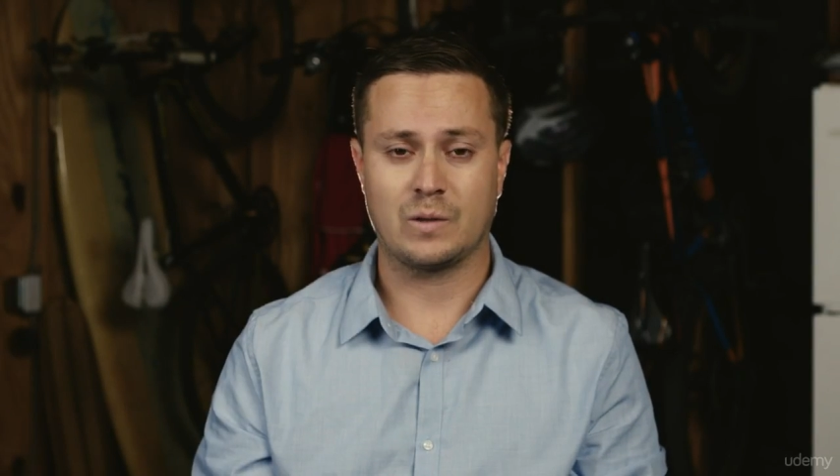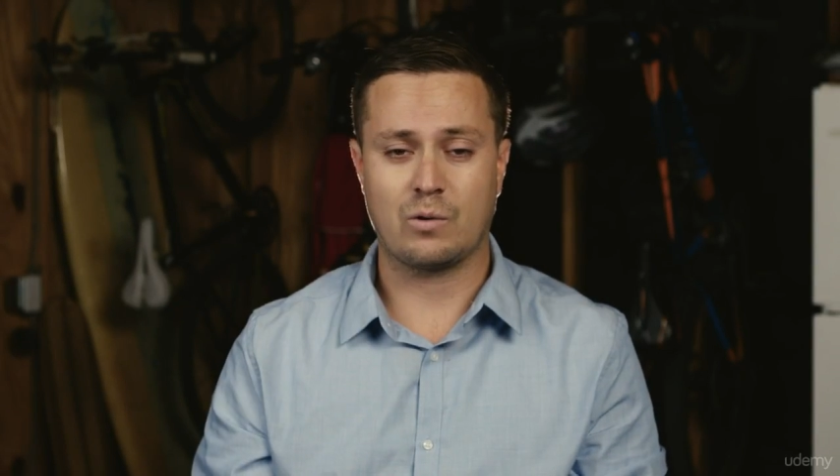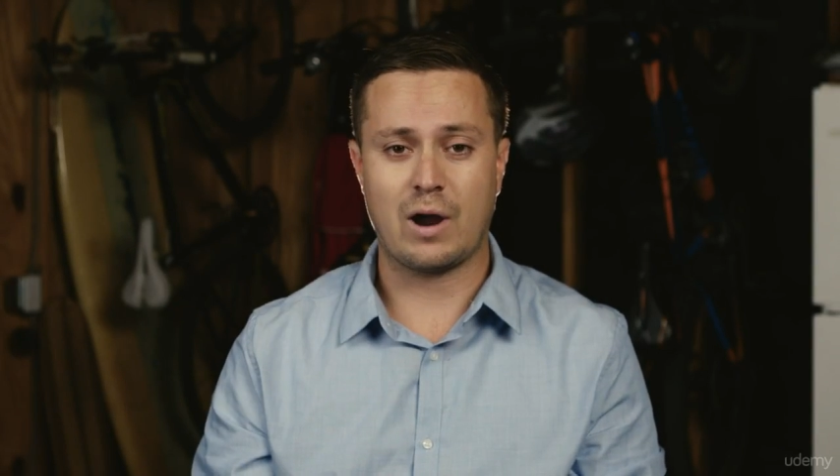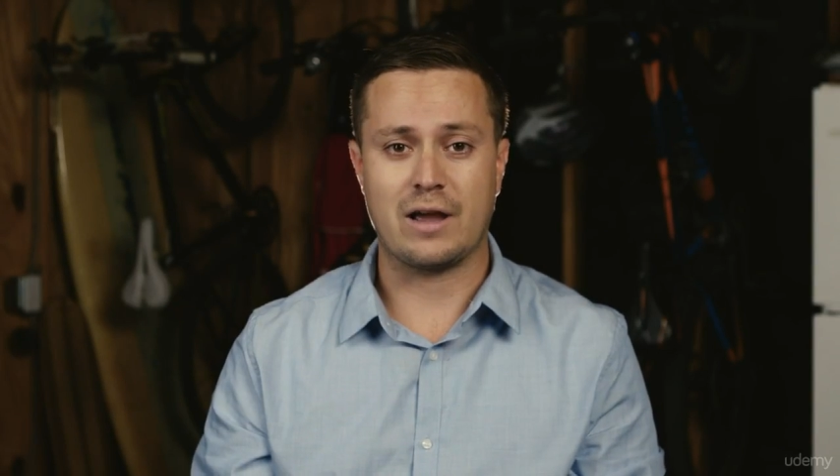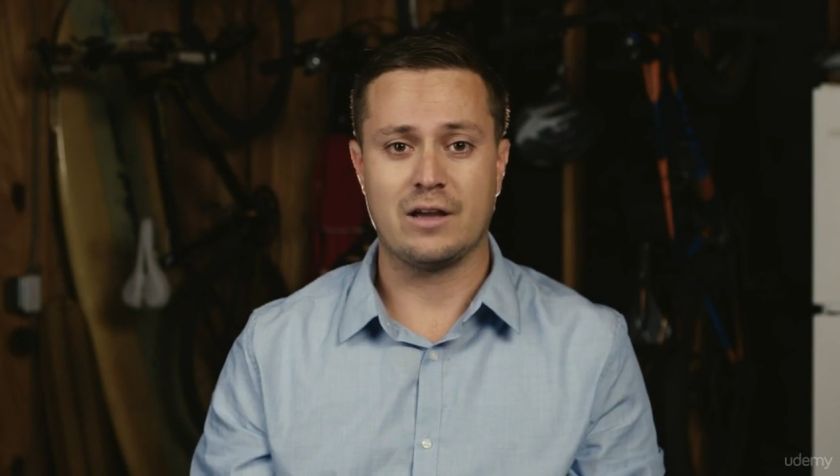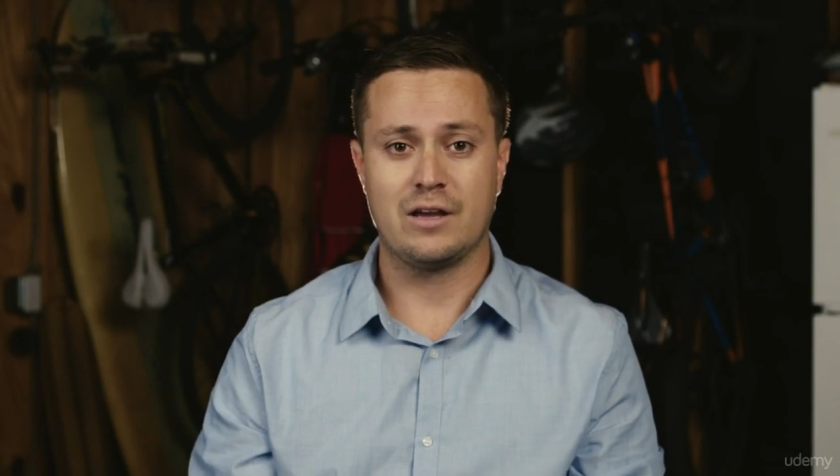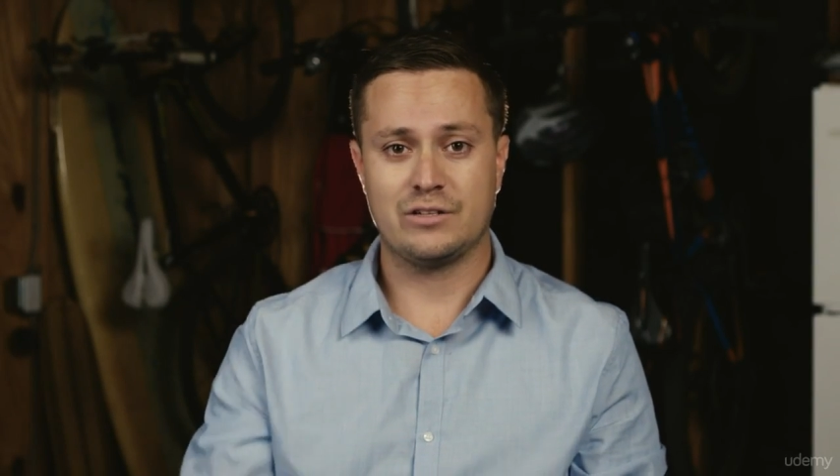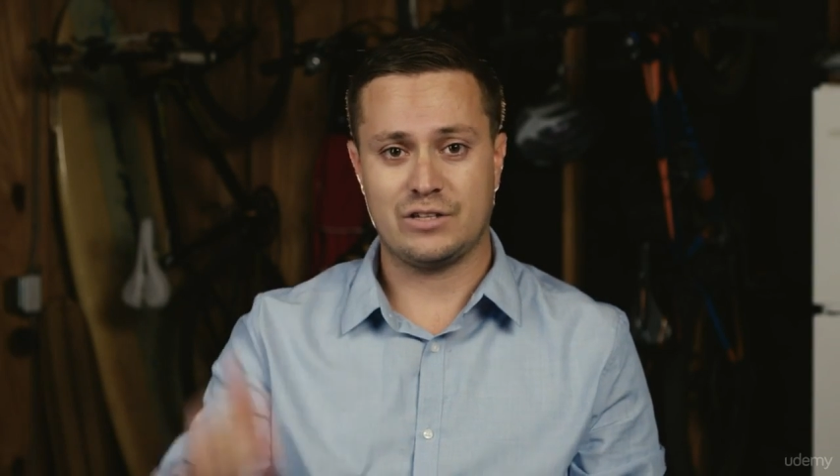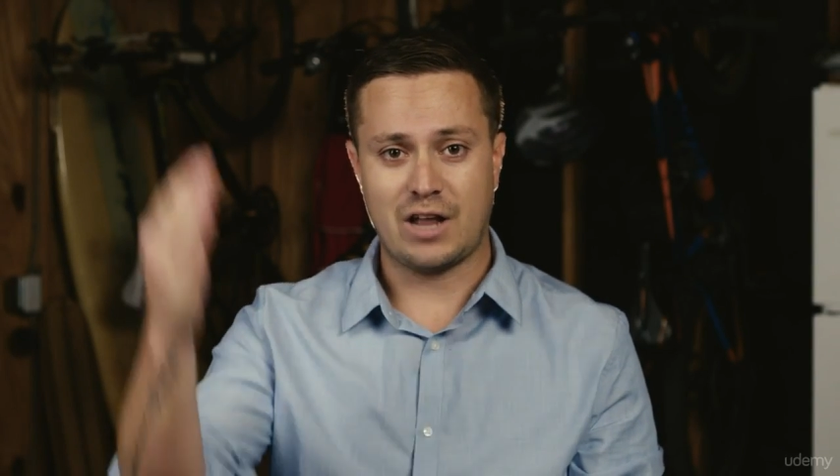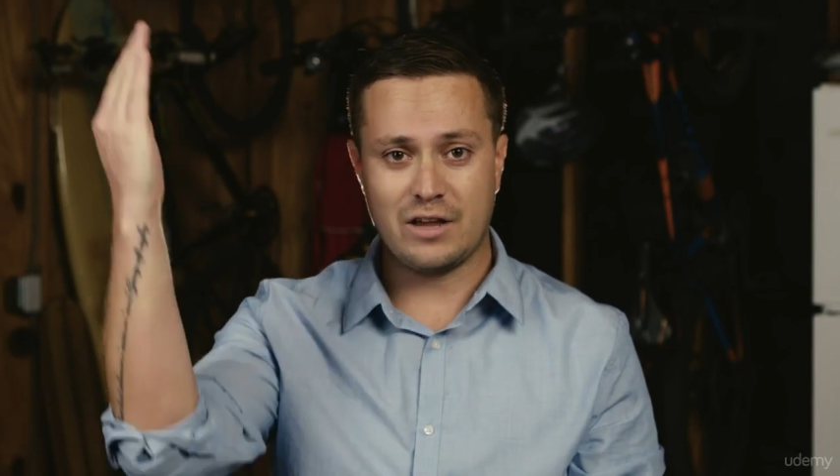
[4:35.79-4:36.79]
Great.
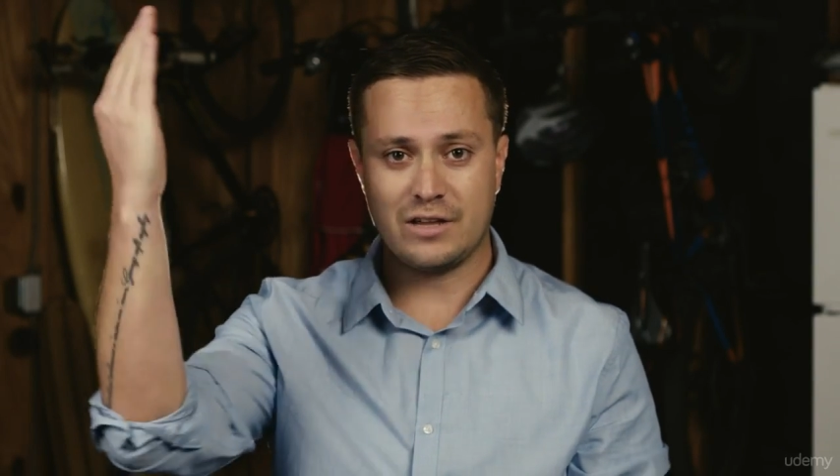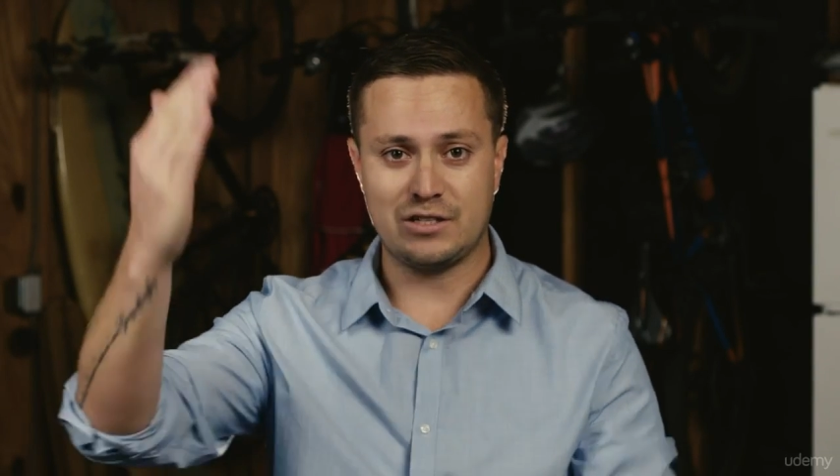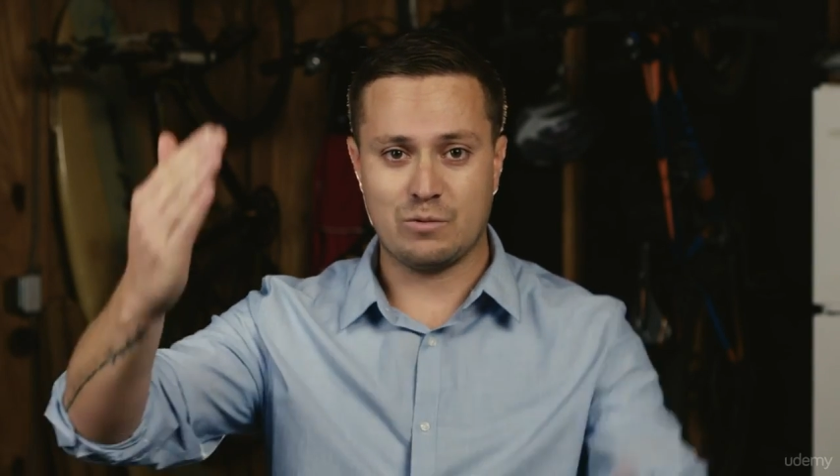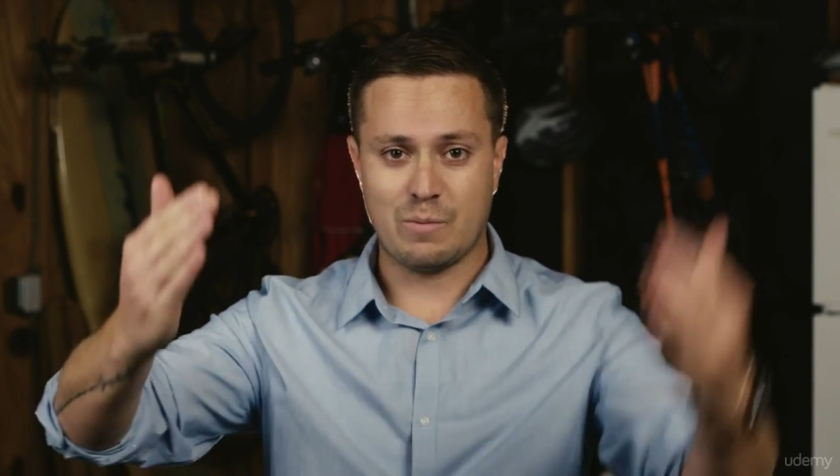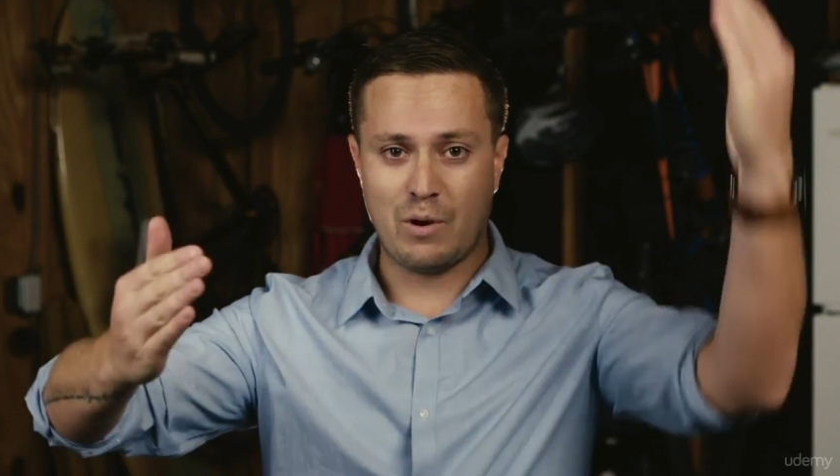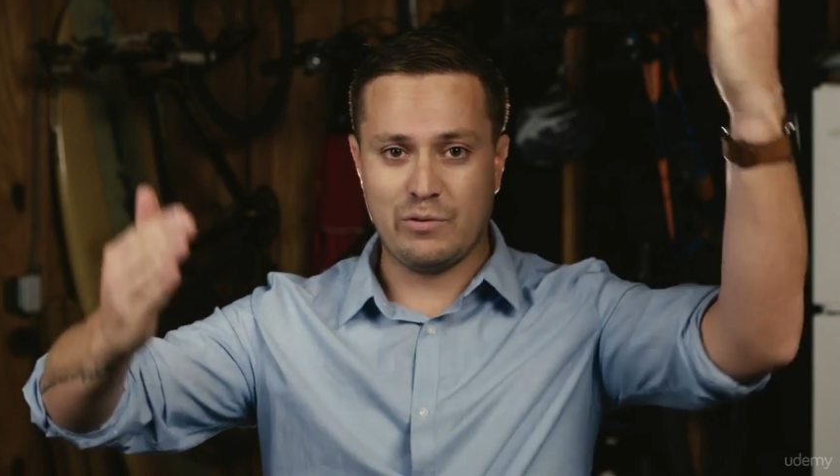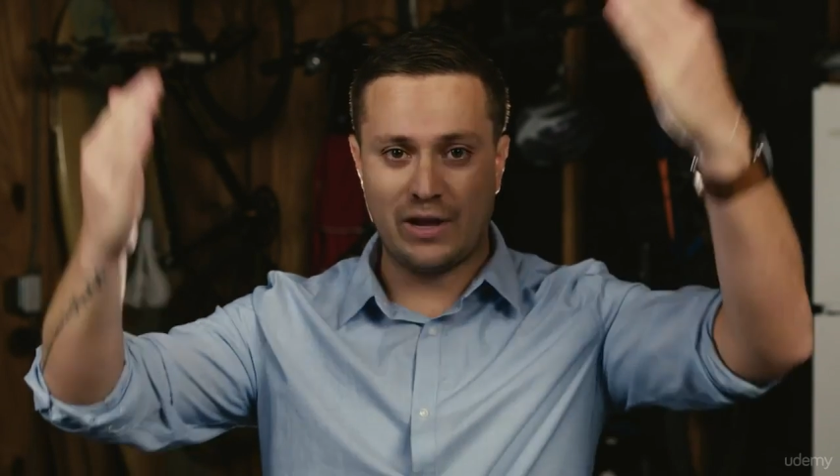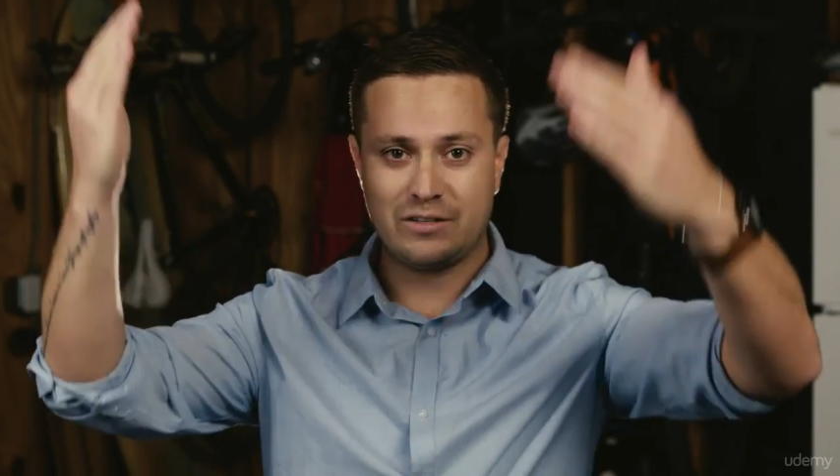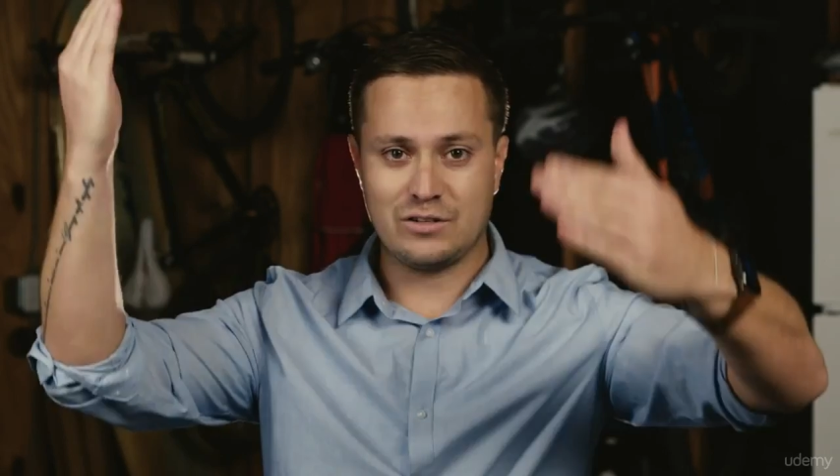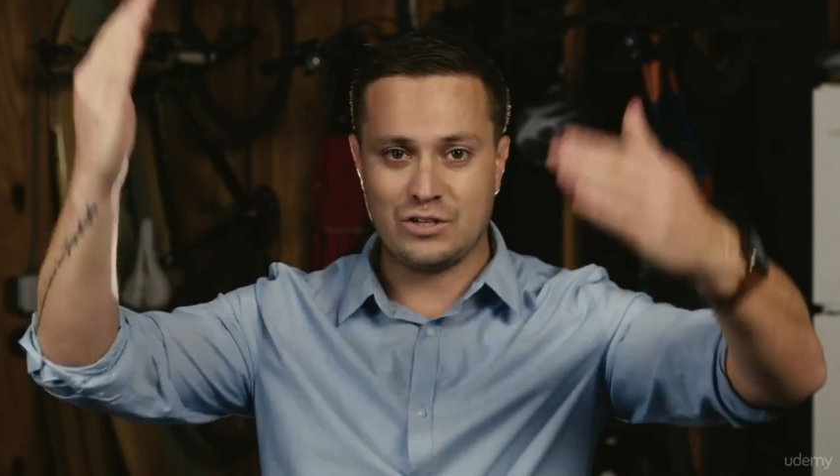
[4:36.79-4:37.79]
So now you can see what both
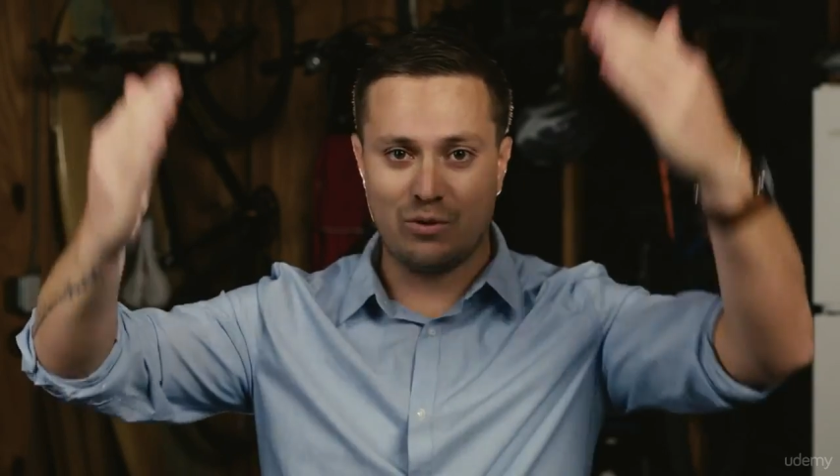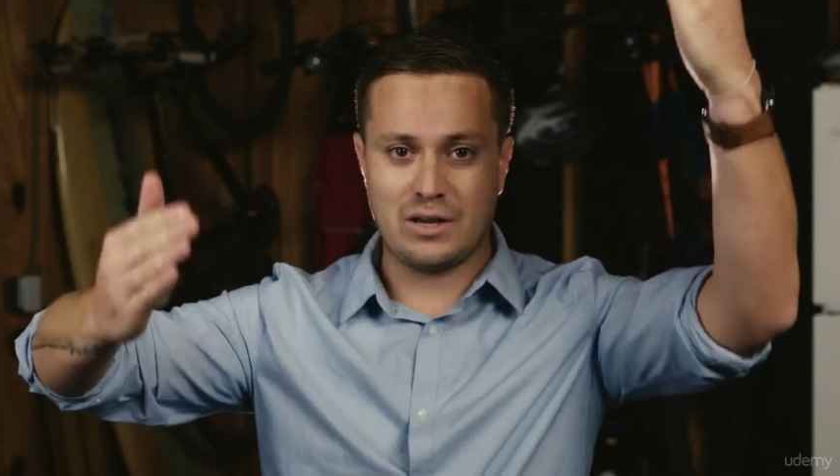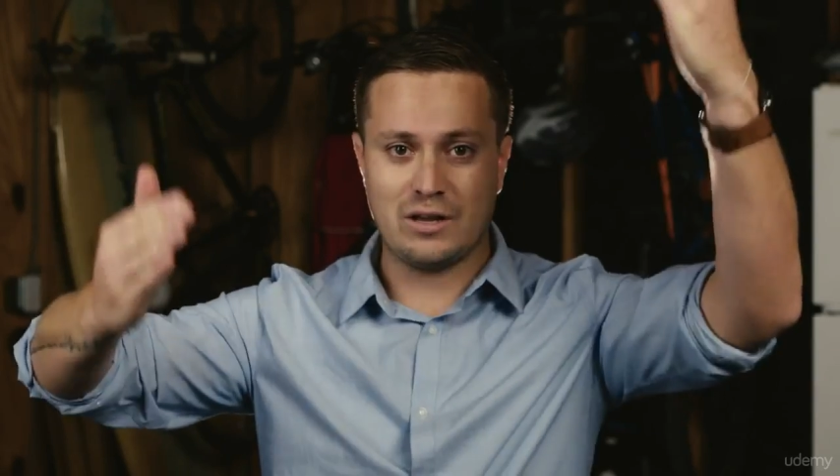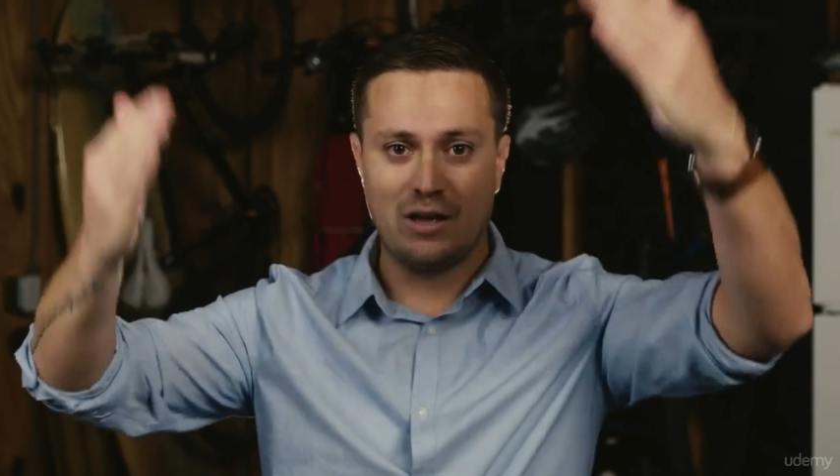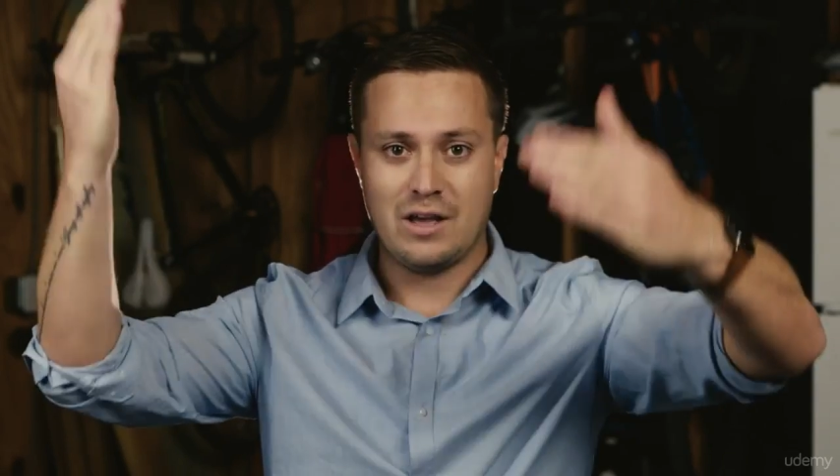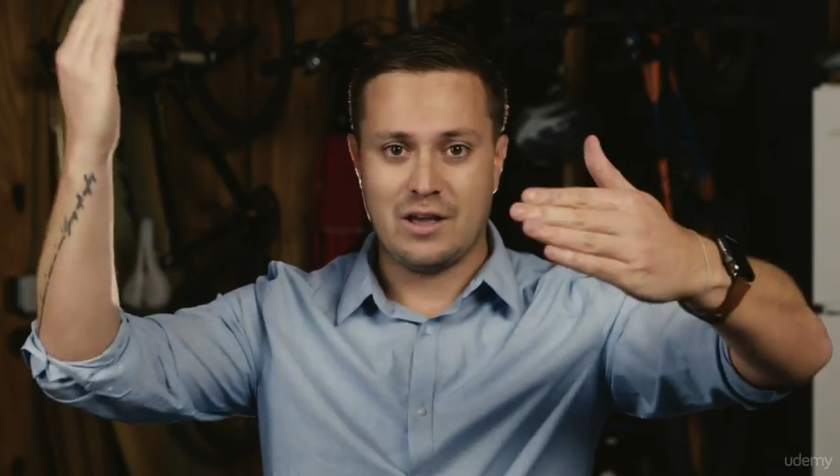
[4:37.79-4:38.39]
lights are doing.